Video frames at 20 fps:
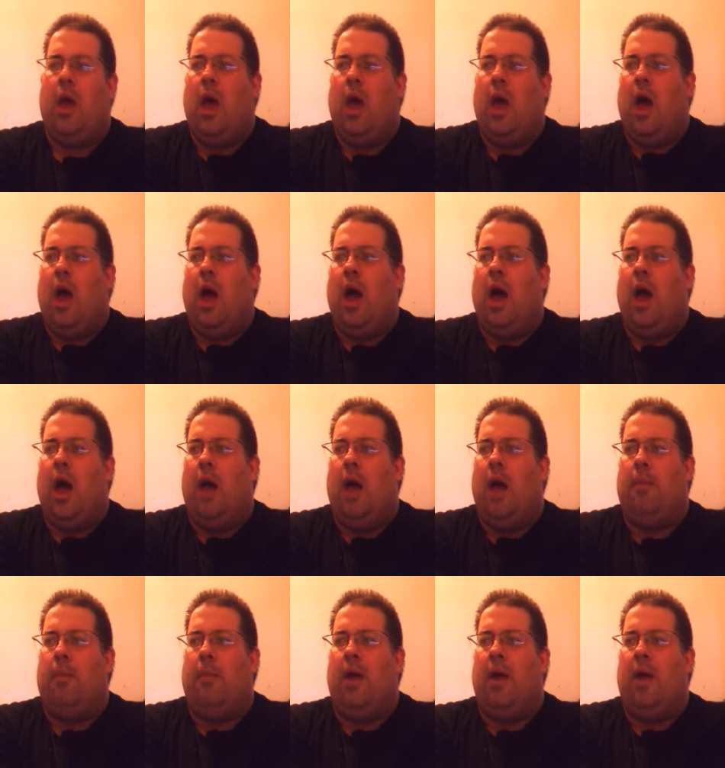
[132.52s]

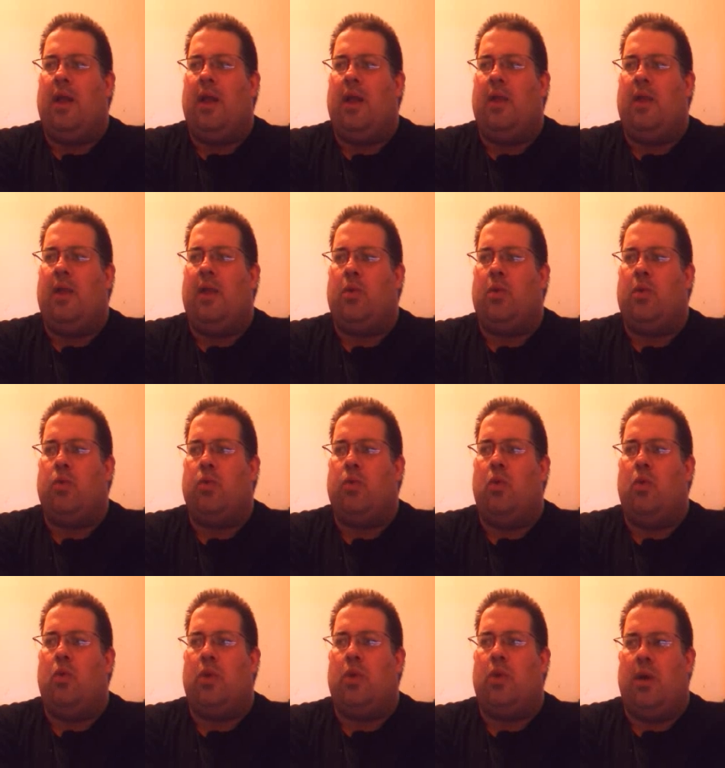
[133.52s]
and it was ruled
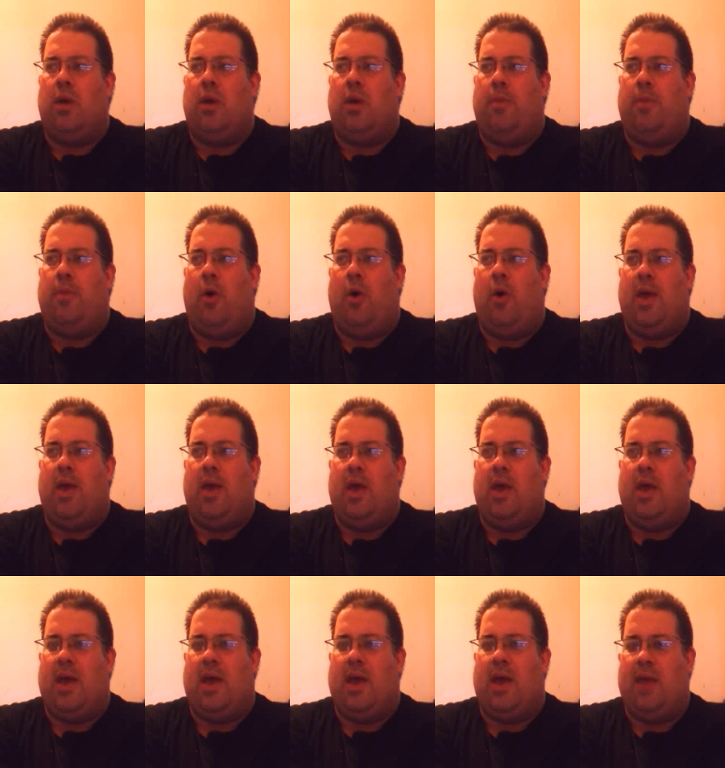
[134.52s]
by a
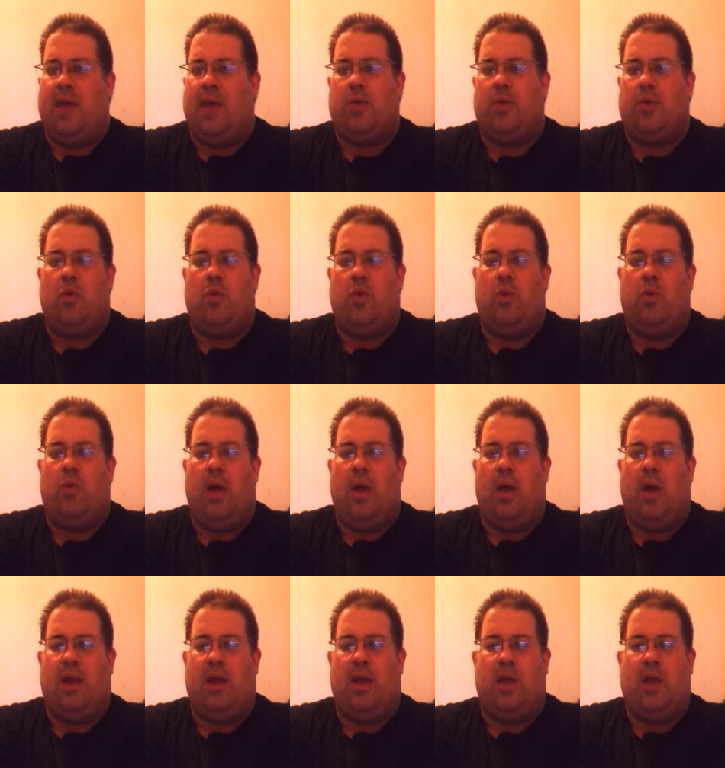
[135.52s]
council, and
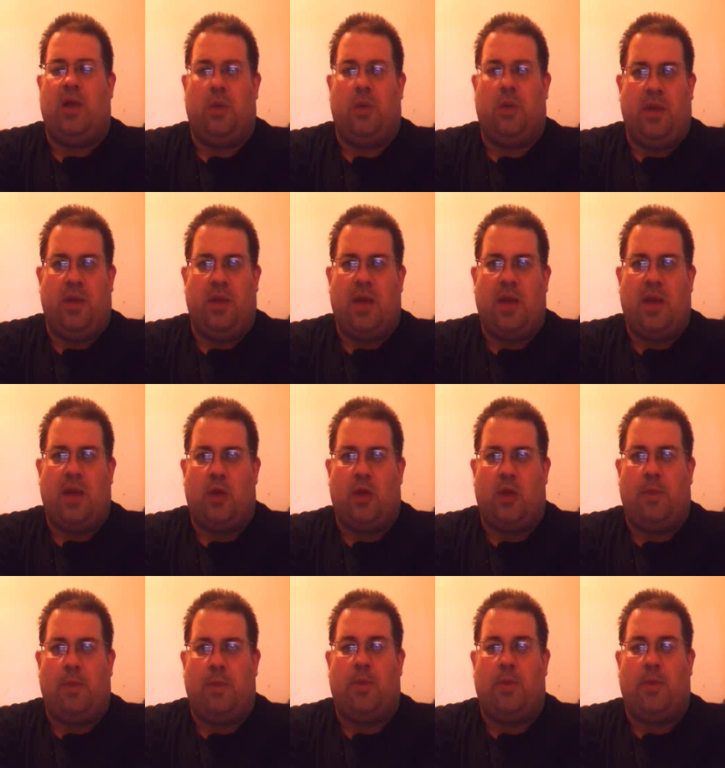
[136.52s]
each one of these council
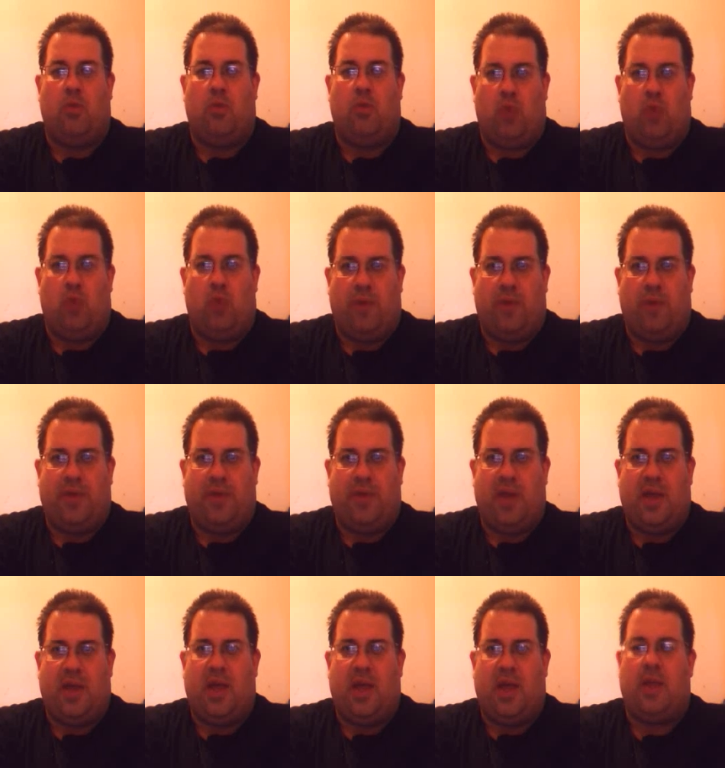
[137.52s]
members ruled one of the
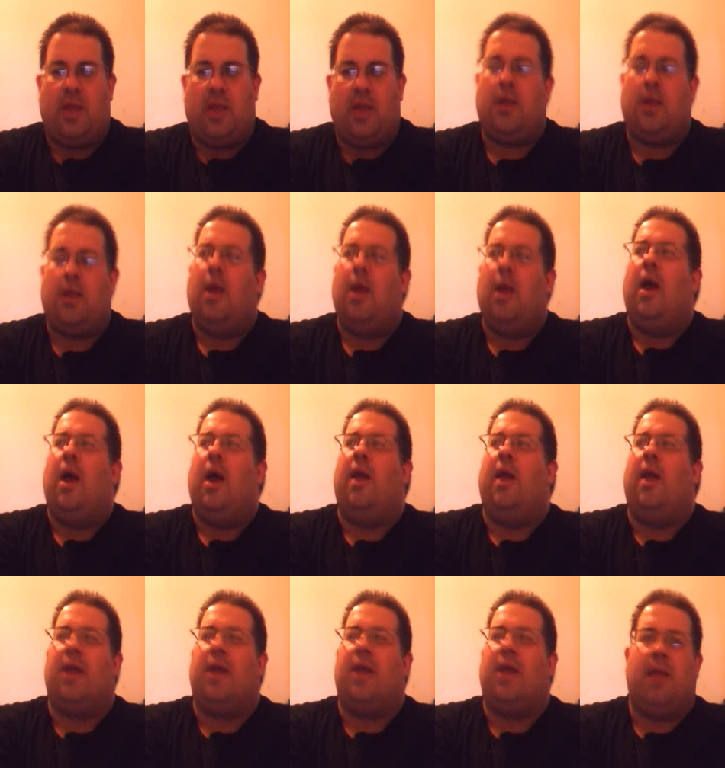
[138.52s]
cities, and they
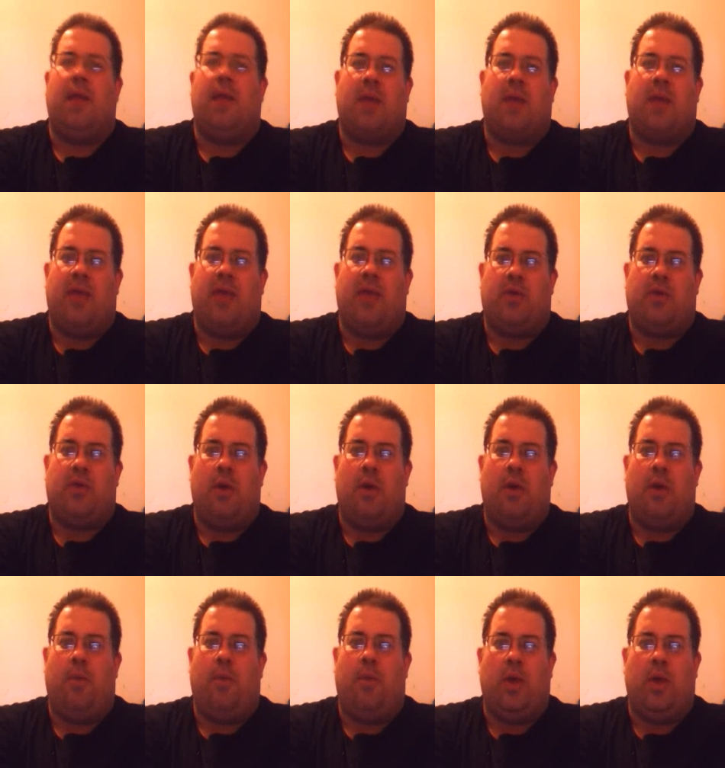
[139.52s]
came together at certain
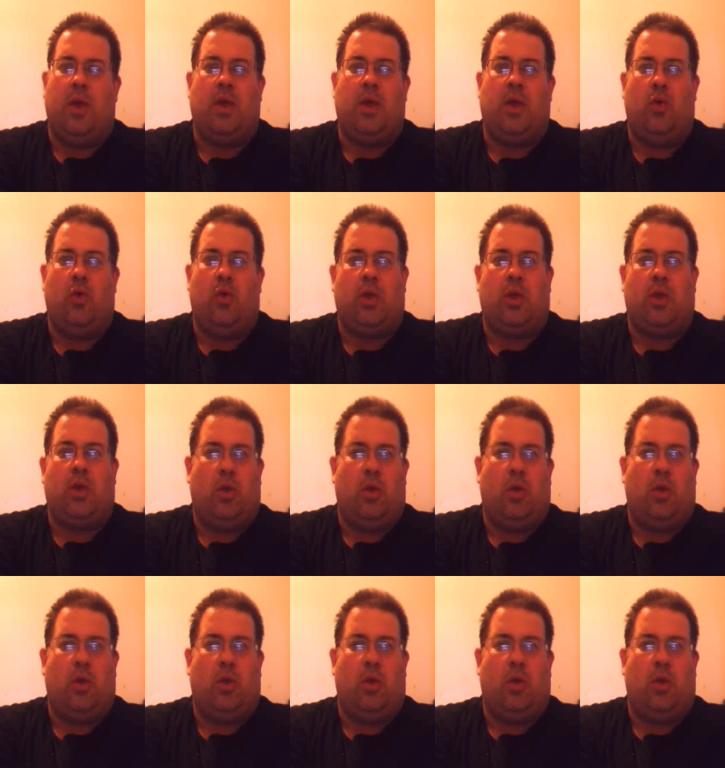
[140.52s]
points in order to